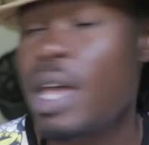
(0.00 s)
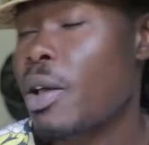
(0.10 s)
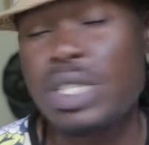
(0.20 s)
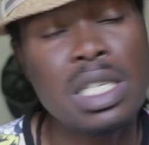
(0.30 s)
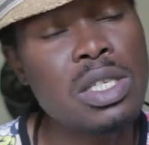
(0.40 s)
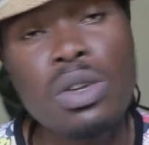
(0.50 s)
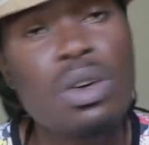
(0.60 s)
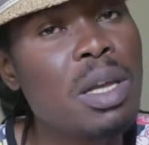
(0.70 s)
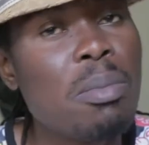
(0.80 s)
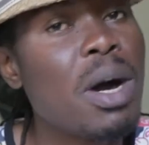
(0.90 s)
because it's not
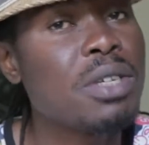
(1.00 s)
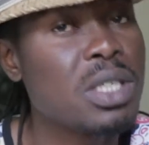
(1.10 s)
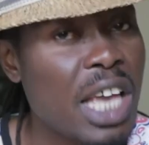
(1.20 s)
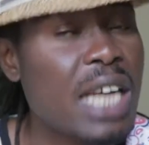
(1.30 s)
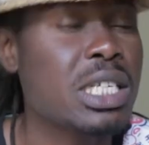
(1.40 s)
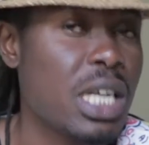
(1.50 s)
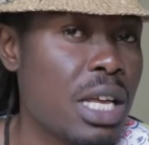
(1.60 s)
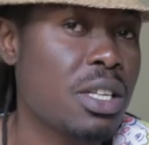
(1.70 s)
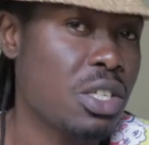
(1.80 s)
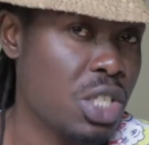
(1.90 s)
all about cashing
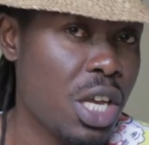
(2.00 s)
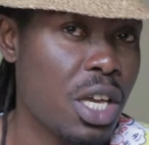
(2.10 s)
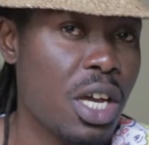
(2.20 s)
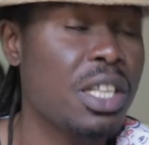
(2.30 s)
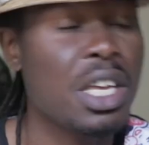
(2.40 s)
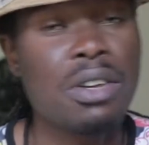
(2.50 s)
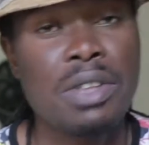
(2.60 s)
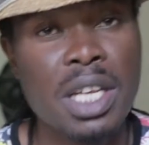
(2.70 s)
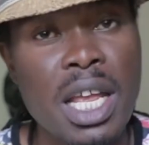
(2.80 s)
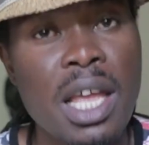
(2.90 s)
in the check at the end of
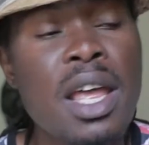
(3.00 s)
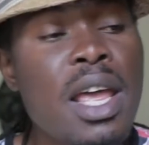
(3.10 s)
the day.